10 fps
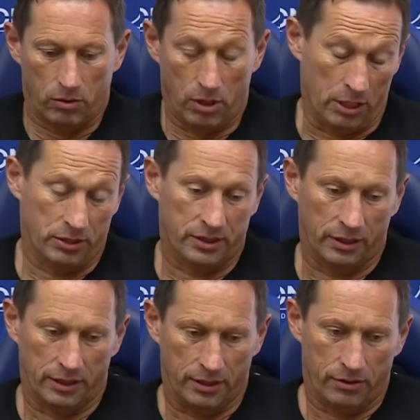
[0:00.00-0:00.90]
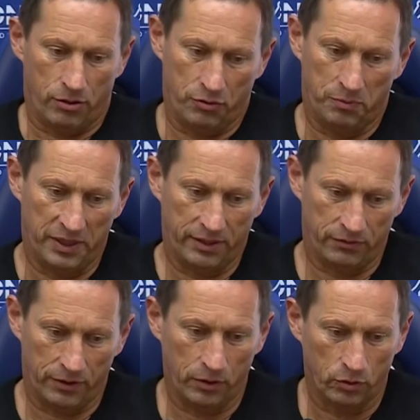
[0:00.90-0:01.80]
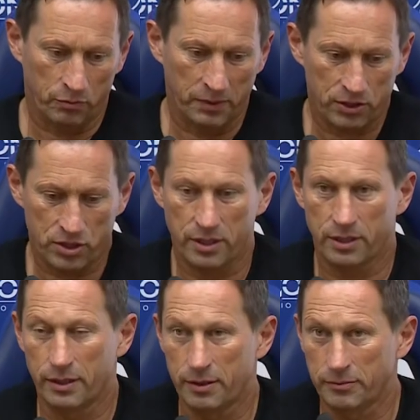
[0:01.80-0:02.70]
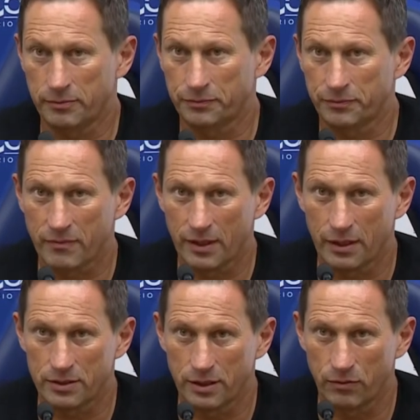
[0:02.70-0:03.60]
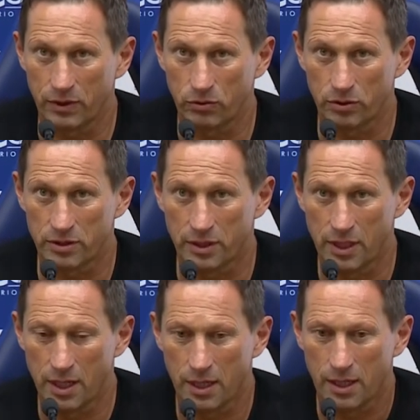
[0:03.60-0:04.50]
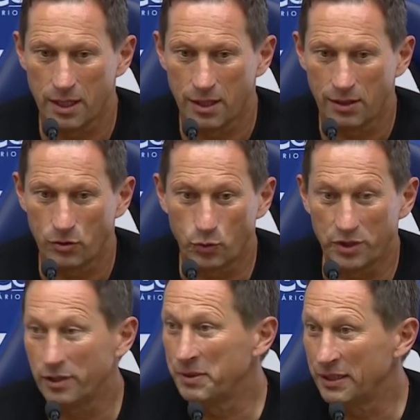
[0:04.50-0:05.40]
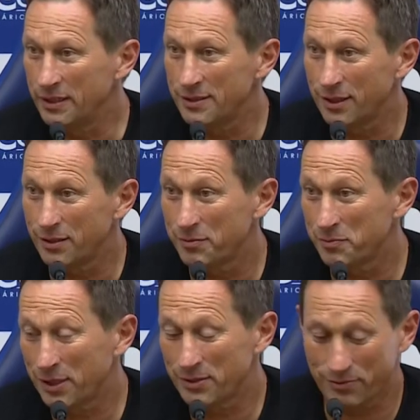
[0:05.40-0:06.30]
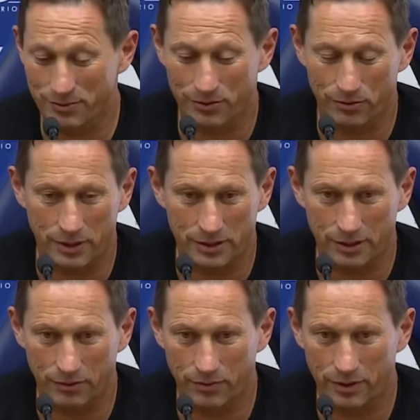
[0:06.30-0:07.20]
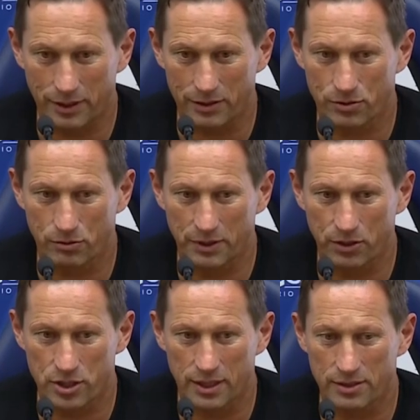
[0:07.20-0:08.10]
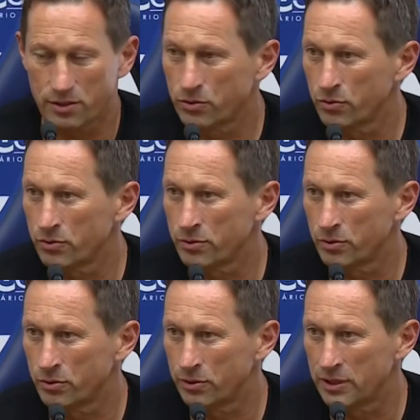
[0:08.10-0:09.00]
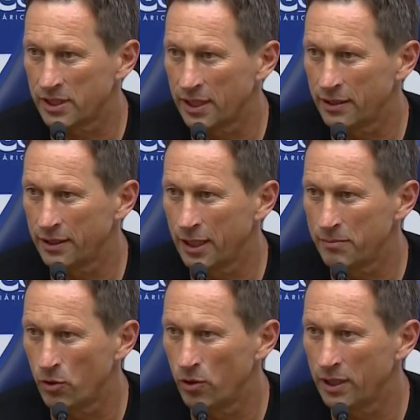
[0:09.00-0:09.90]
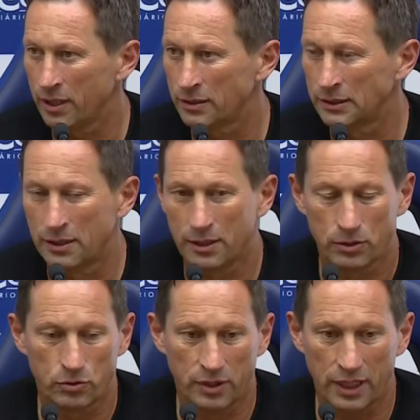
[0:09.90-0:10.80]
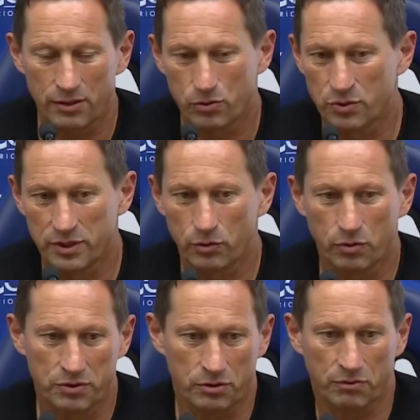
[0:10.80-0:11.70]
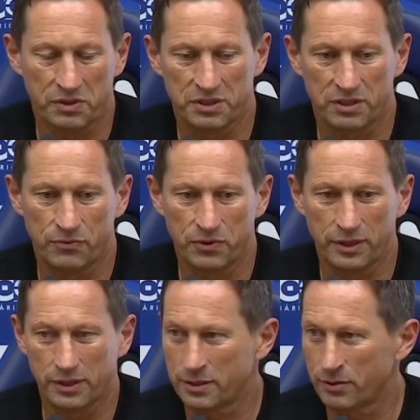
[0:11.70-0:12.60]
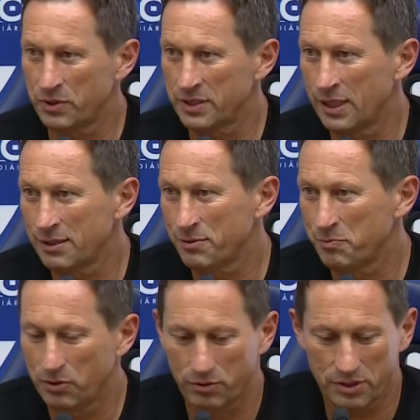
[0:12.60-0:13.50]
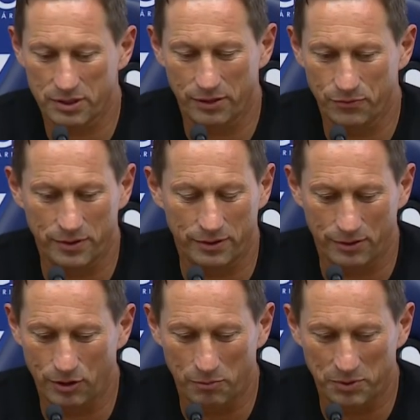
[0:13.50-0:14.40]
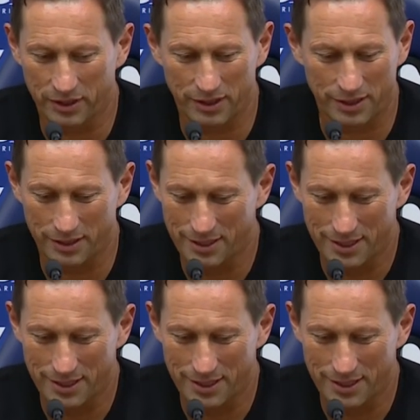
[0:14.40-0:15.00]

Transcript: I think we played a very good match. I think we could do it a little bit easier. So I think we had so many chances to decide the game earlier. Today, 2-0 is always a difficult result, because if the opponent